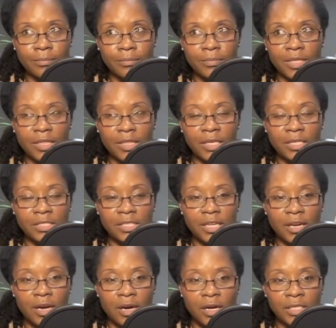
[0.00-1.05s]
the things
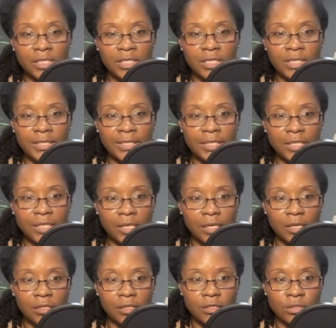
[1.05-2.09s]
that God is leading
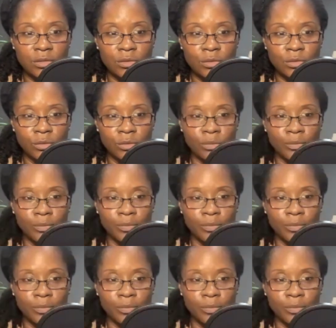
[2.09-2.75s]
us to,